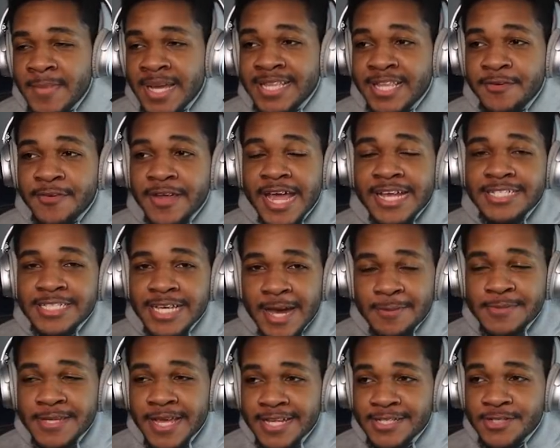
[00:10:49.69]
Like, they're catching
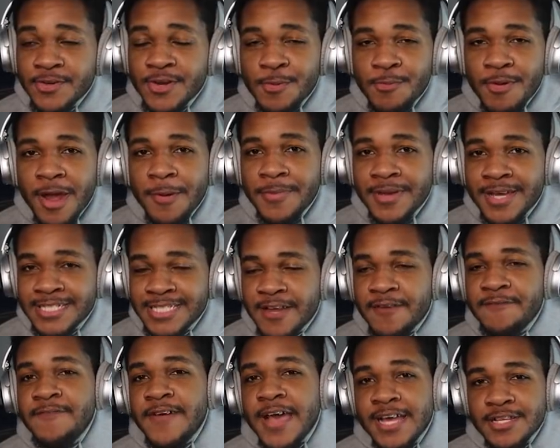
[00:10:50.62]
up to Antonio Brown because
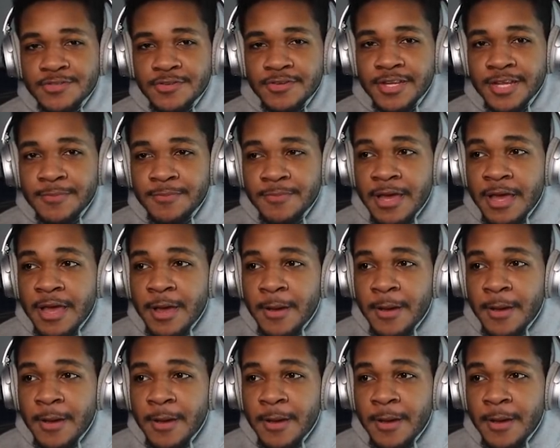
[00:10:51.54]
they're faster than him.